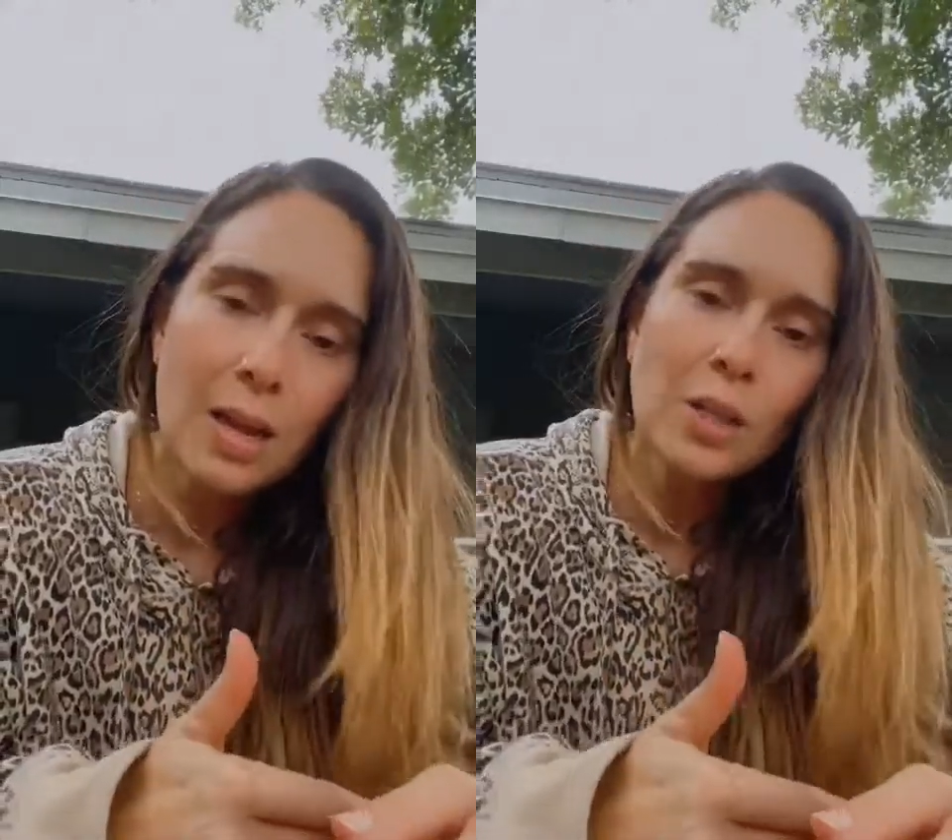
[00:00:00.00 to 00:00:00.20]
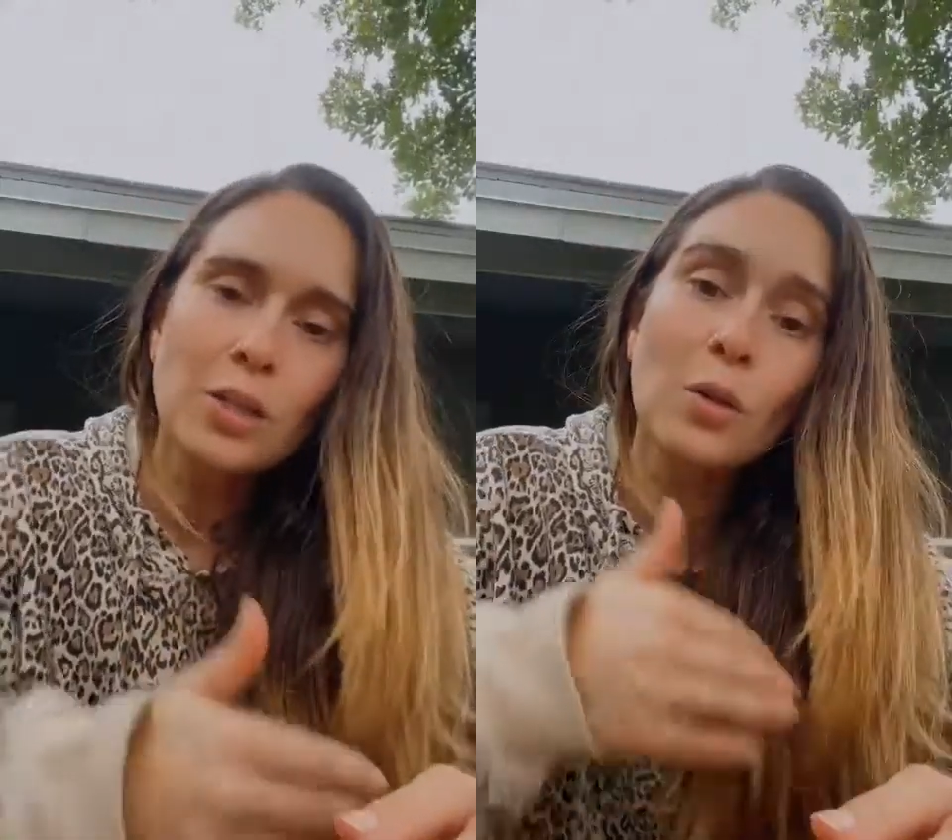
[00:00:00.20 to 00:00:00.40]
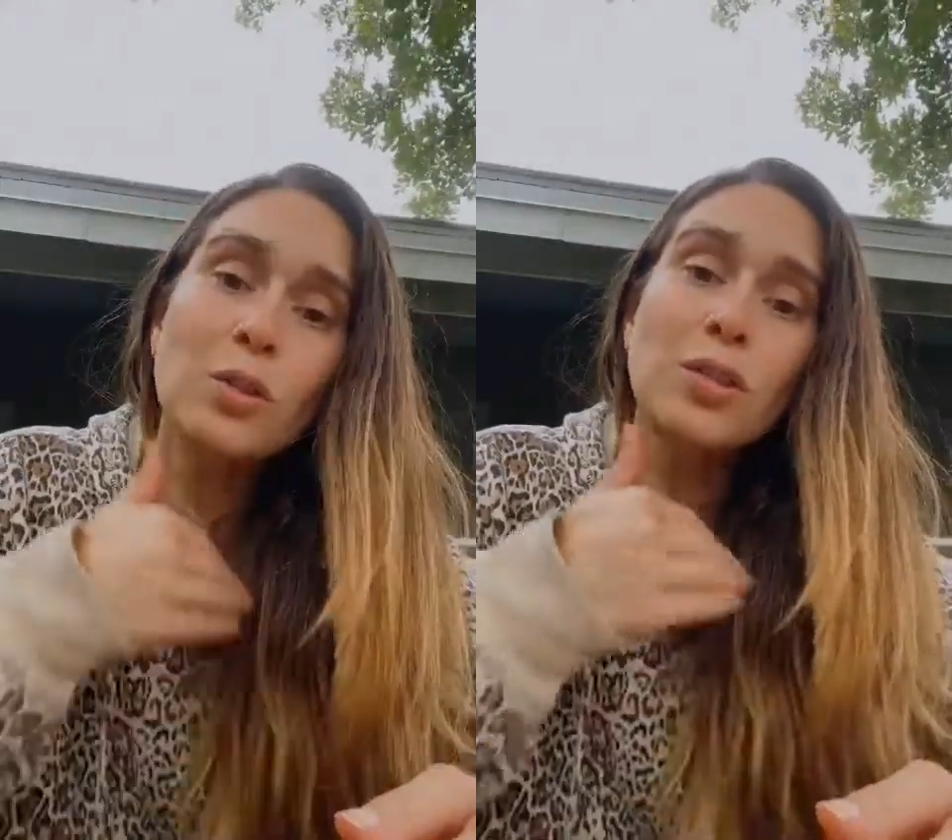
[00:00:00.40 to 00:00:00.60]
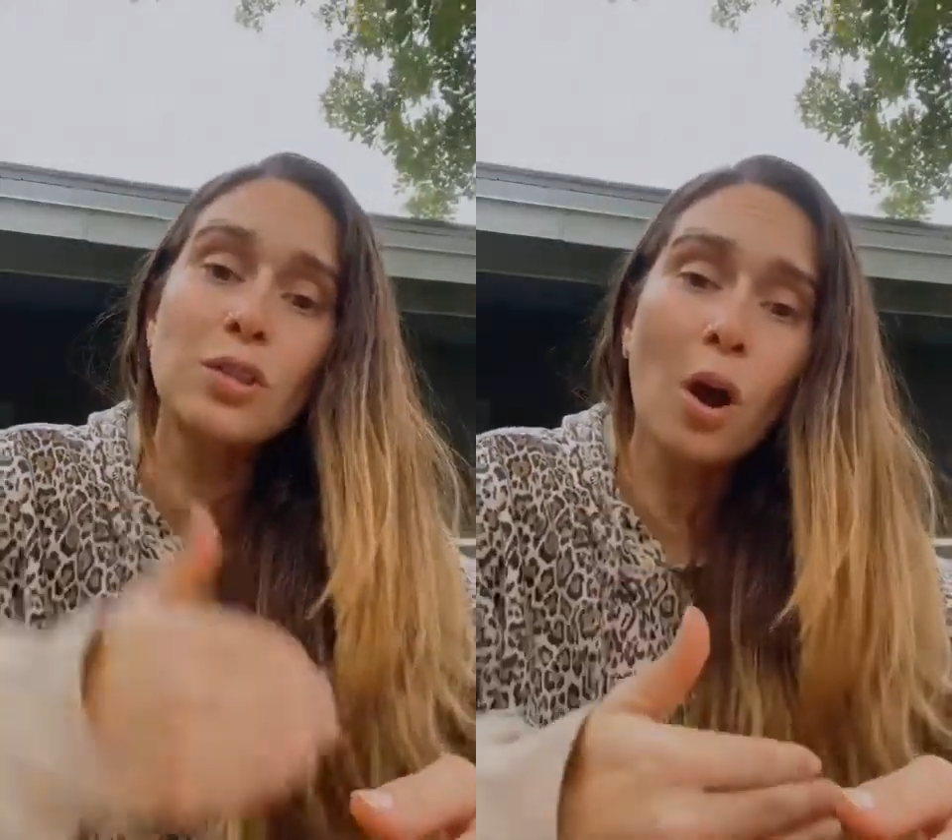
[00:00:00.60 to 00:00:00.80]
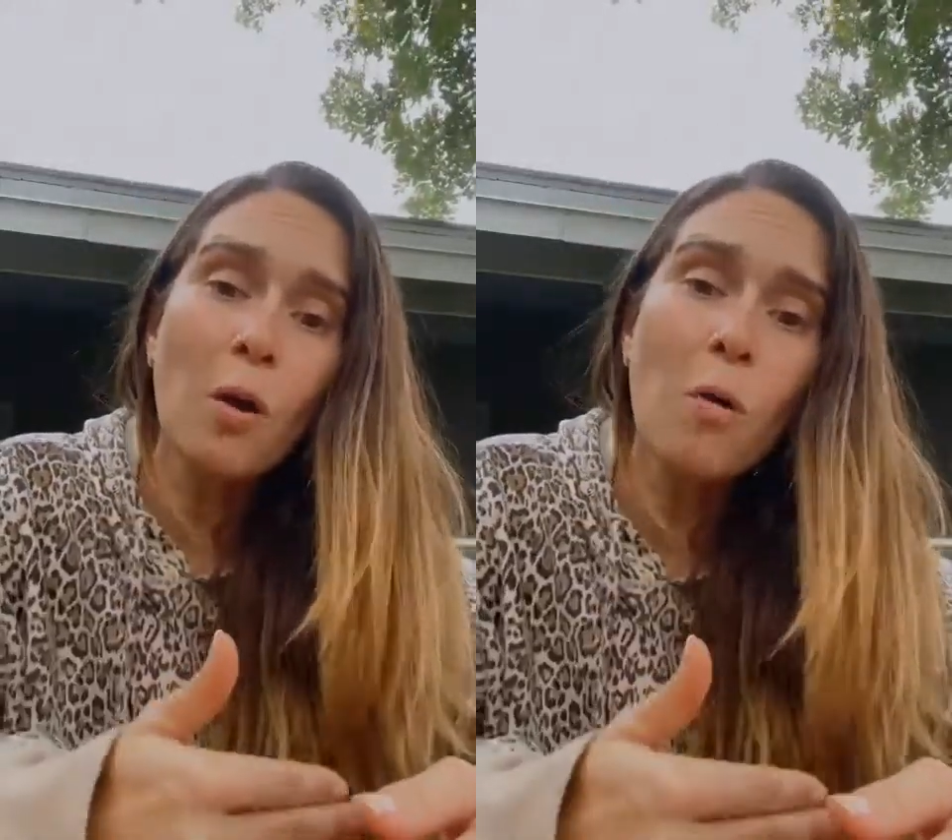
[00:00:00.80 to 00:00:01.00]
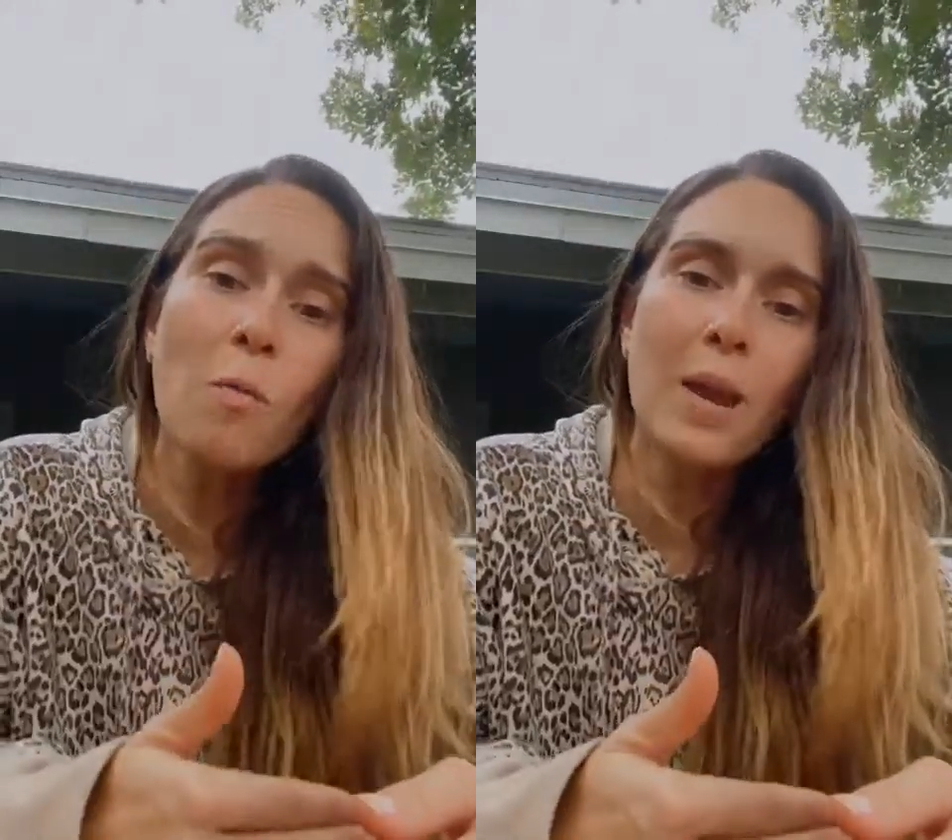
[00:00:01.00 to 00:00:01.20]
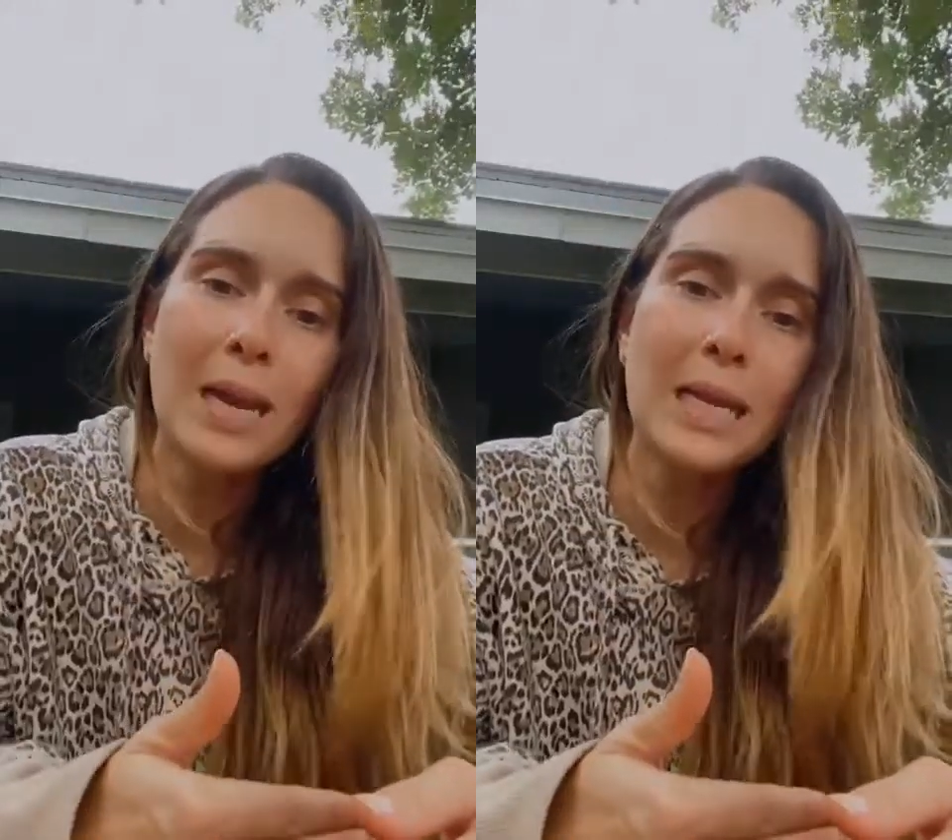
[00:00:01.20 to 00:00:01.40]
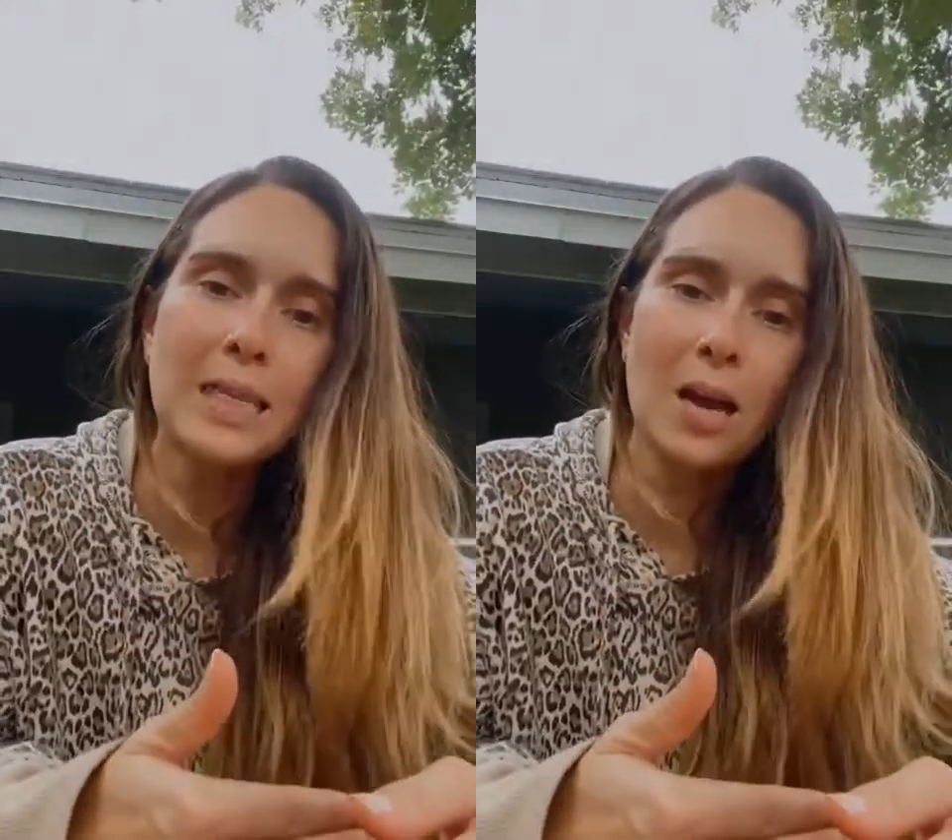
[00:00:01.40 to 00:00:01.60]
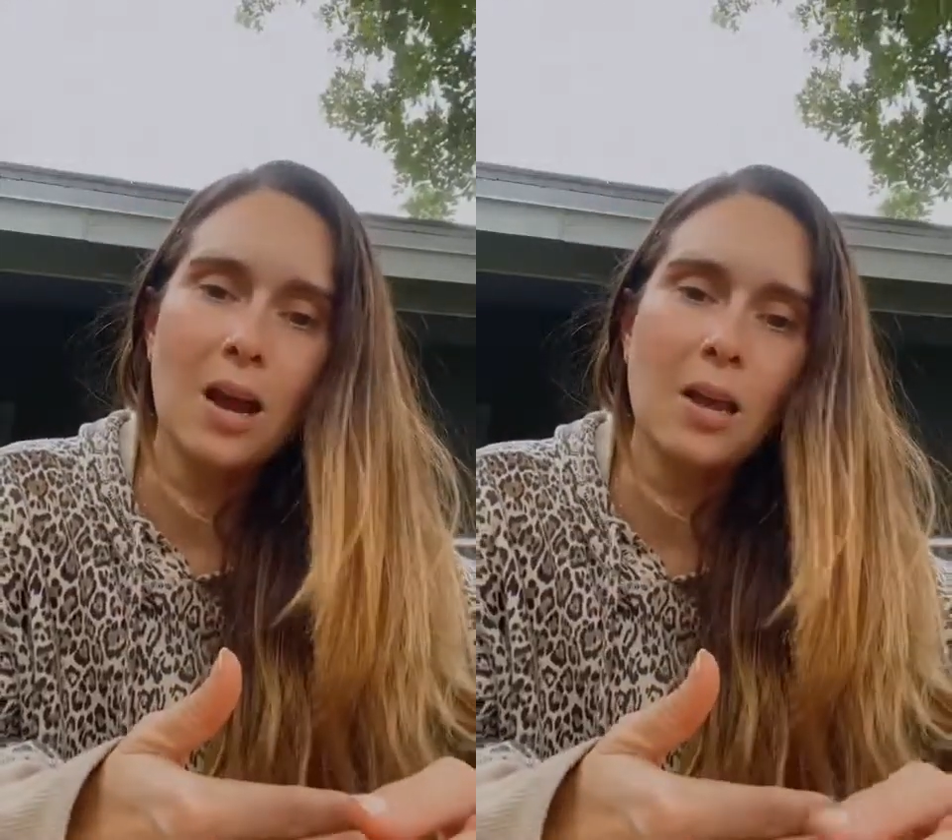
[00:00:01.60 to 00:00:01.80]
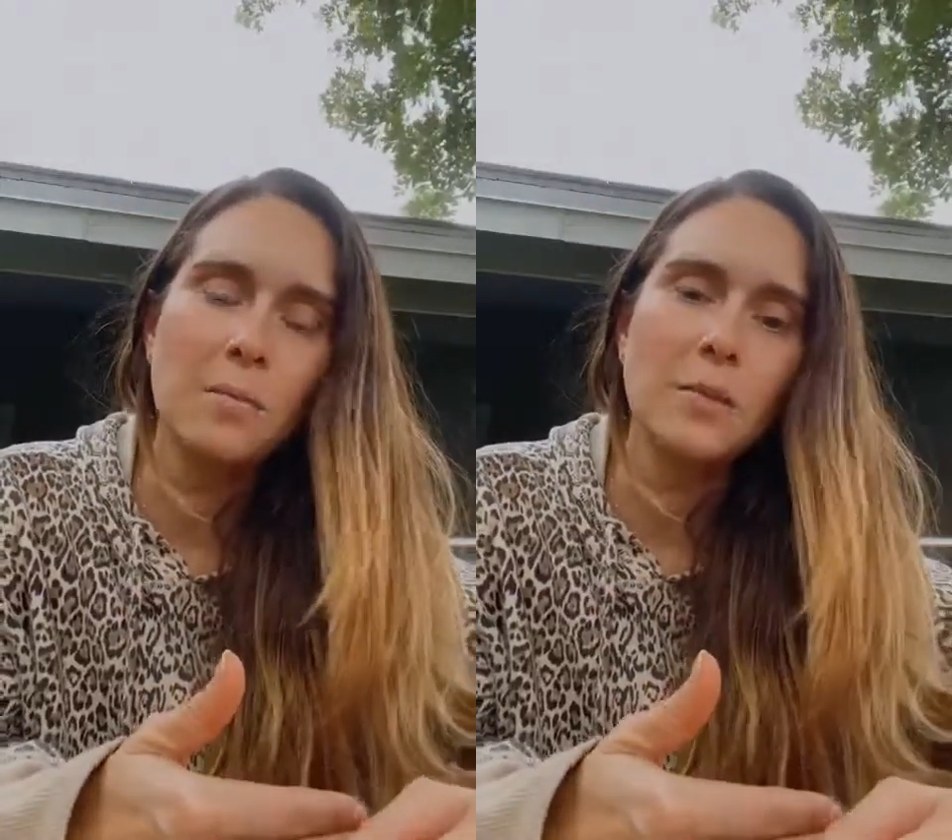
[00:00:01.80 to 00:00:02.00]
So many
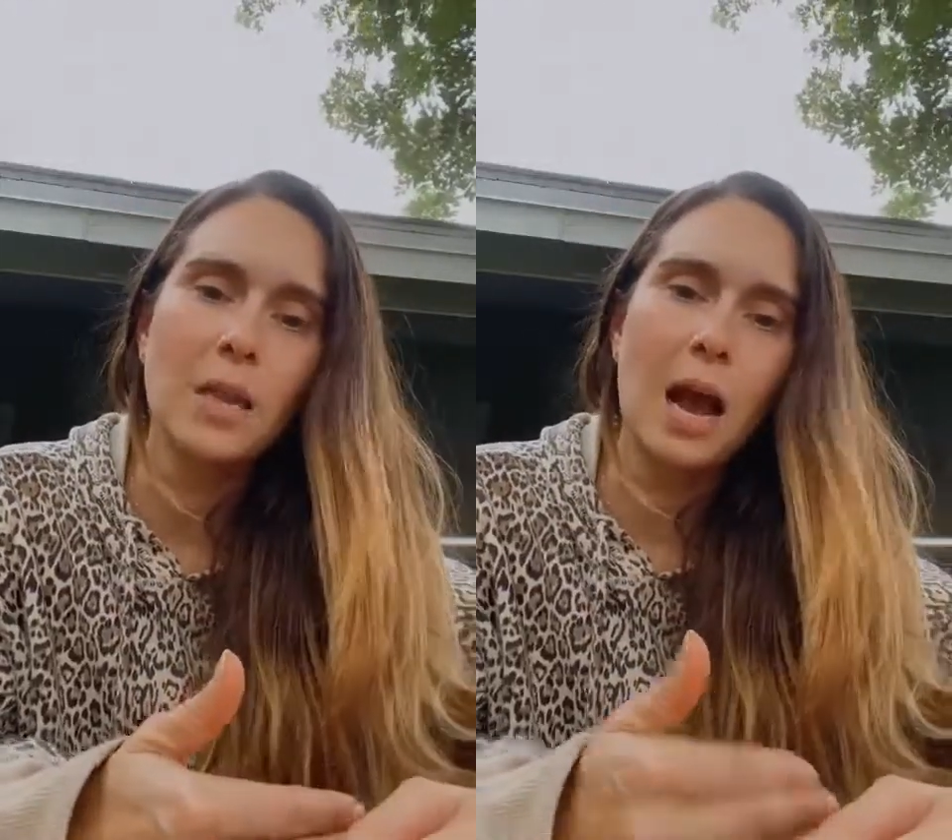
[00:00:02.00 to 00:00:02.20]
times